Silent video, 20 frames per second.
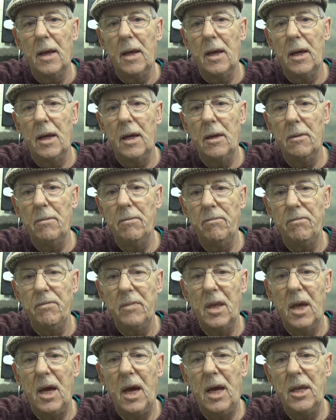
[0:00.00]
And
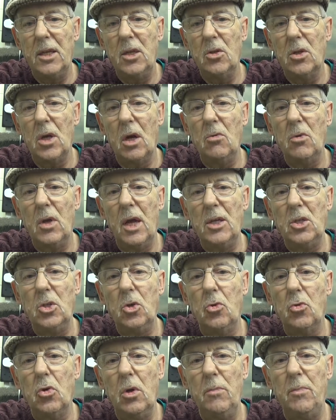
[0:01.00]
you don't, as you
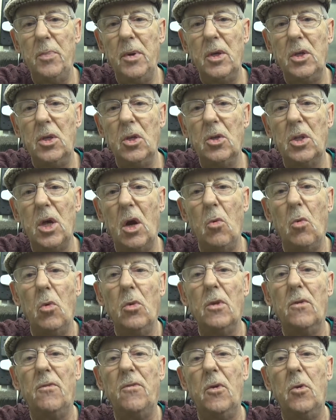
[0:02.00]
crimp it, you don't want
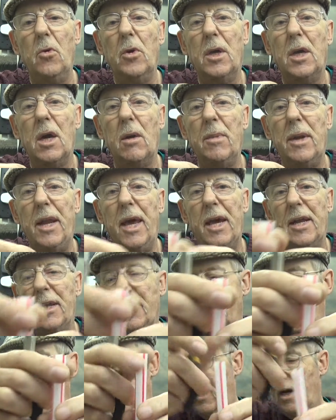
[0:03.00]
the fluid coming out of
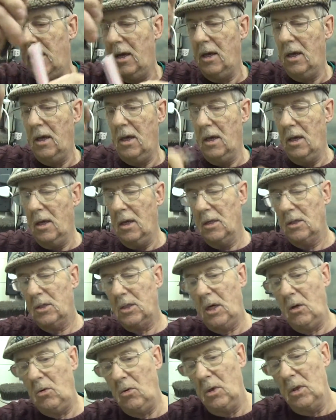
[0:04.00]
there.
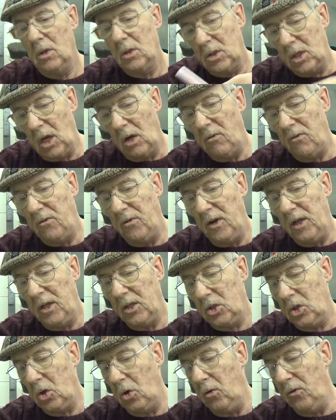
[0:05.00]
So don't fill it
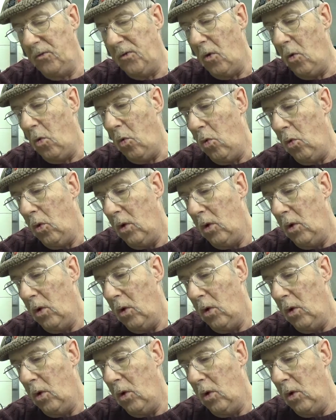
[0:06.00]
too full.